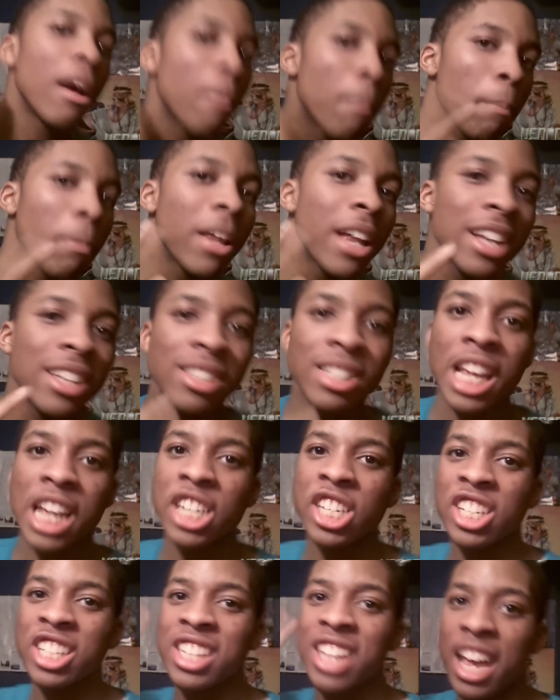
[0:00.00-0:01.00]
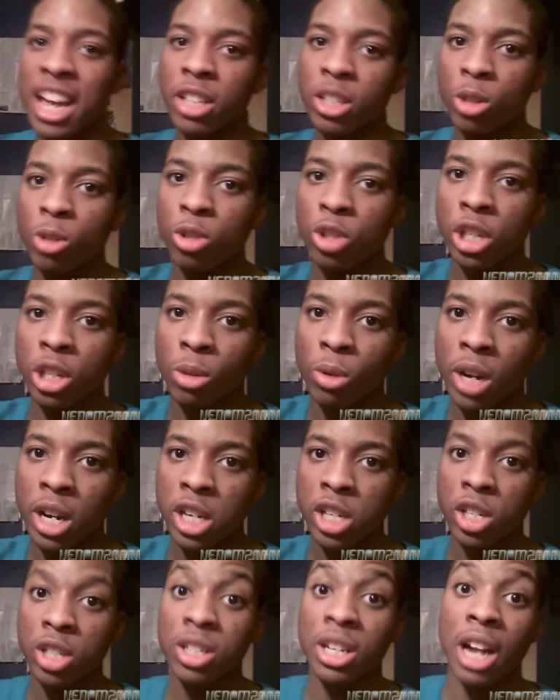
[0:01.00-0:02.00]
PlayStation has had two
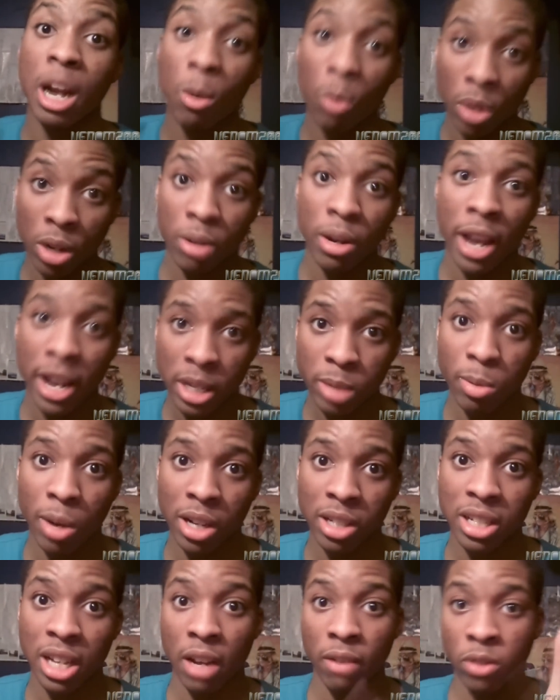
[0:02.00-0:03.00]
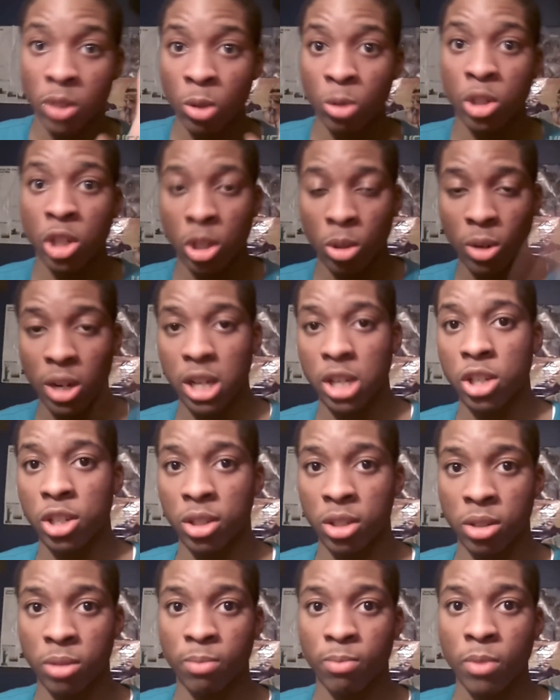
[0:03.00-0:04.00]
generations and I want Xbox to have two
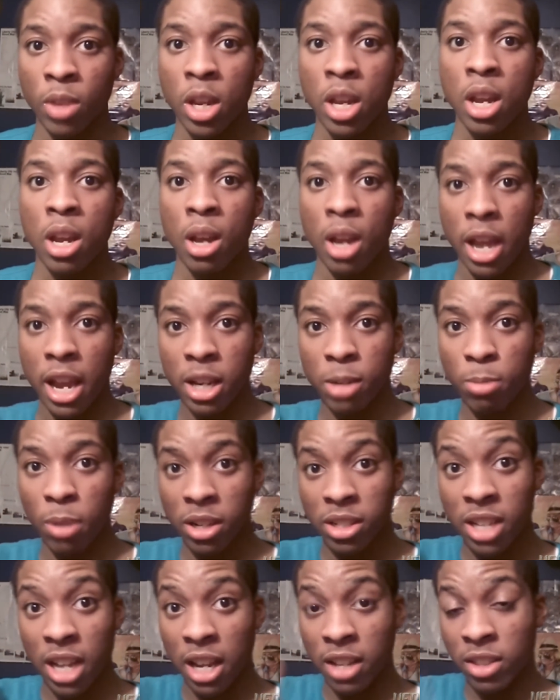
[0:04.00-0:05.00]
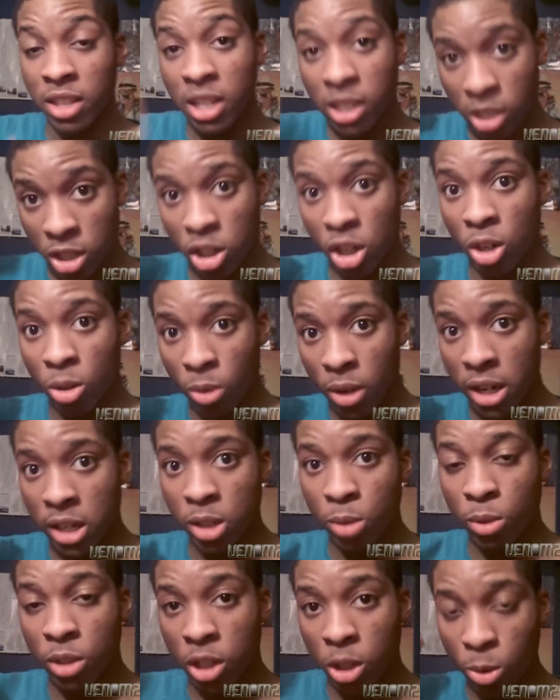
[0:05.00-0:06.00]
generations. Xbox had this
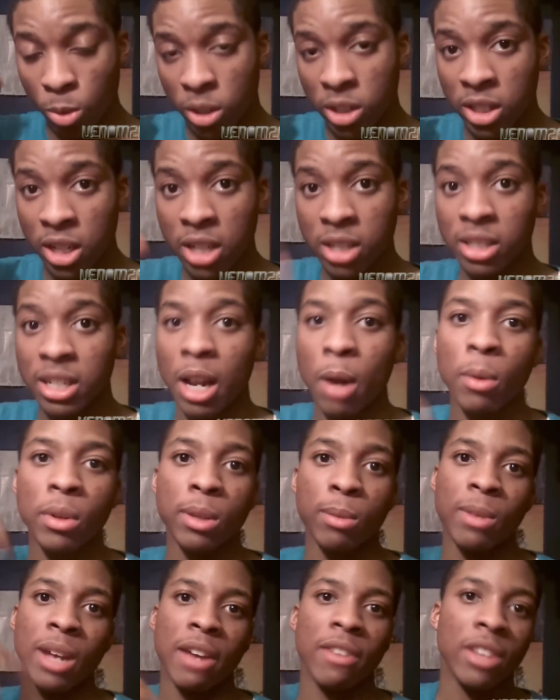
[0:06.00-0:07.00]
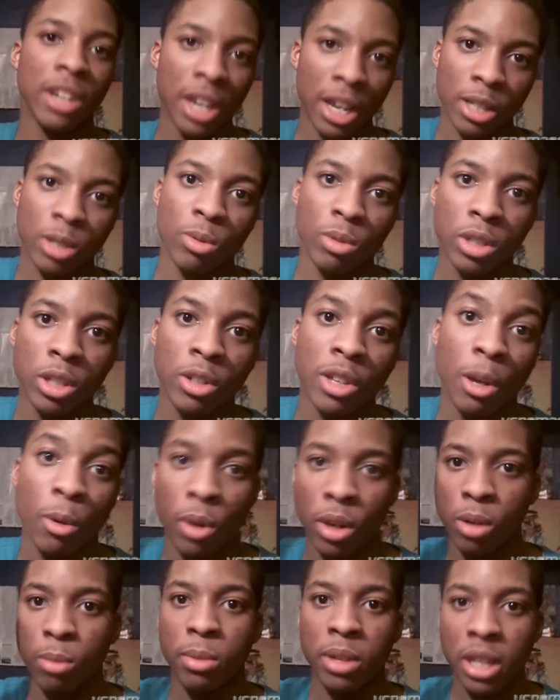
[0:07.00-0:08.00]
generation with the 360, I want them to have the next one too. That
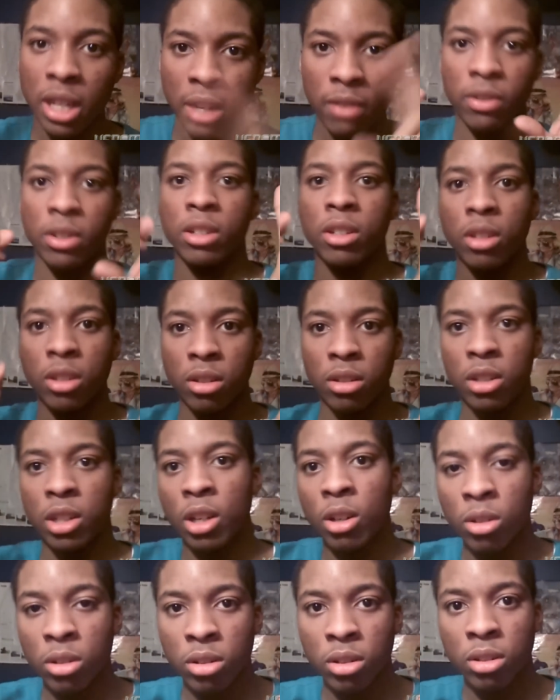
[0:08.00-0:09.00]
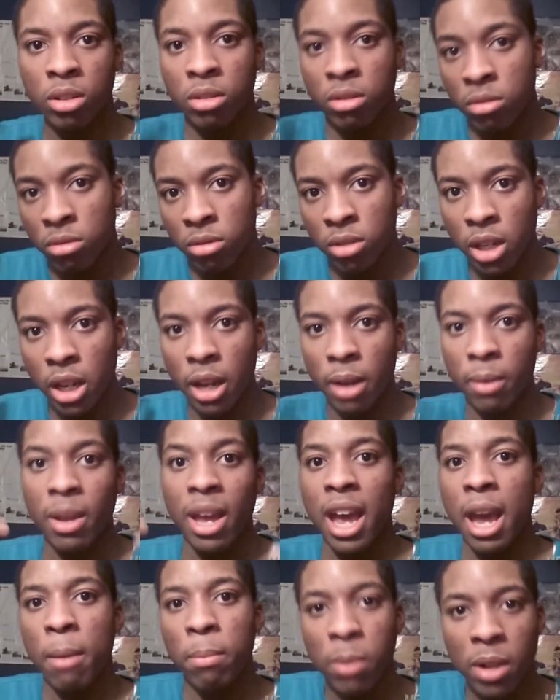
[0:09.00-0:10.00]
way it'll be even, you know? Yeah.
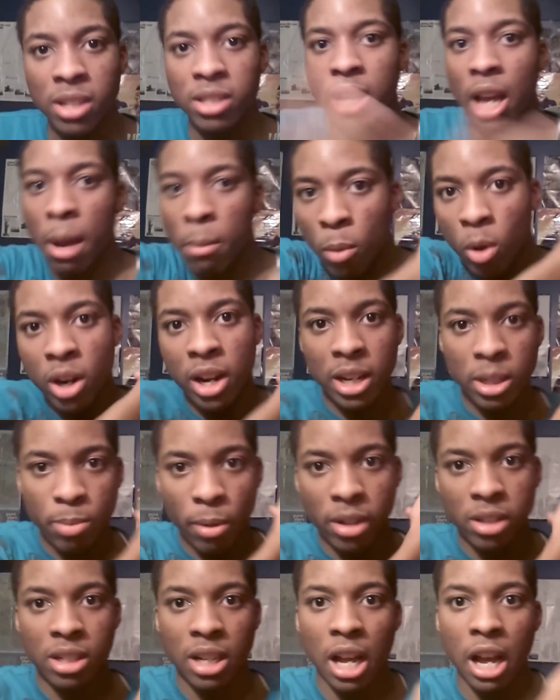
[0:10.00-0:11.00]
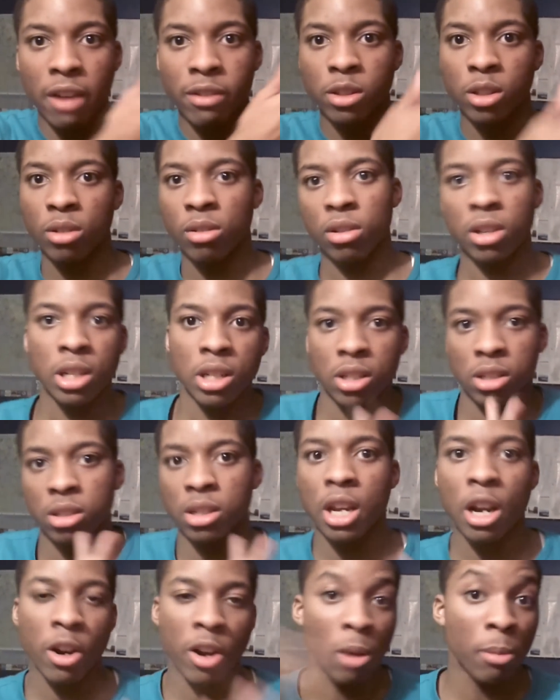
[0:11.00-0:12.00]
And plus, I'm on Xbox Live, so I could just
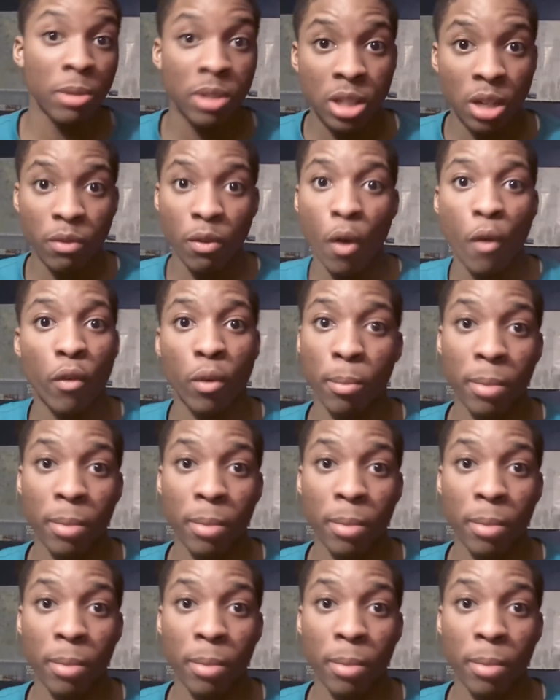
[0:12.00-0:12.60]
carry all my stuff over.